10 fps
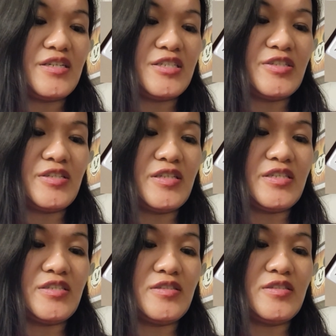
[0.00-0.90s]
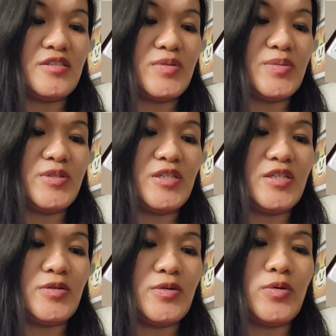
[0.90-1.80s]
actually liked the sweet
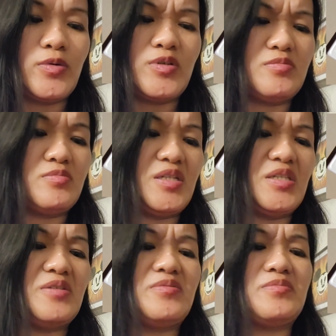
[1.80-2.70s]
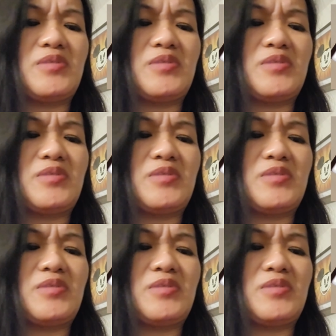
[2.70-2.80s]
potato and corn mealy